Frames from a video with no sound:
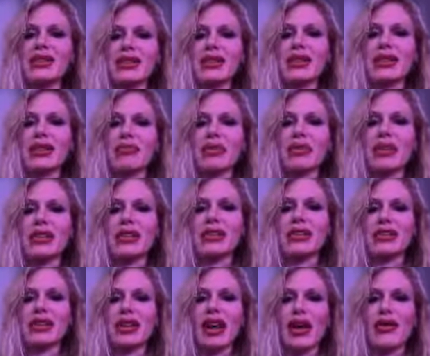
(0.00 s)
Is it
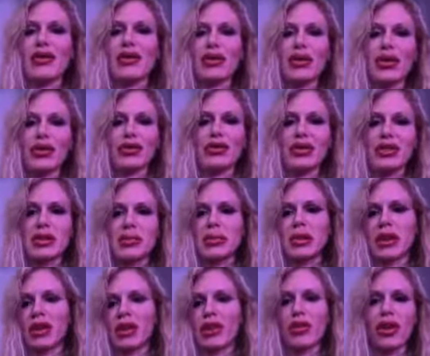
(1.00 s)
easier to have your coach just to be
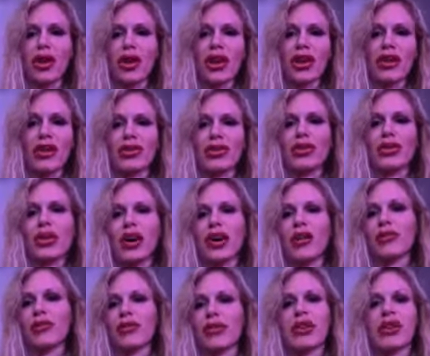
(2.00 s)
like, okay, look
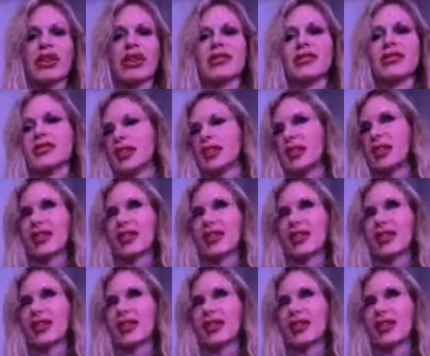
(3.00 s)
out for his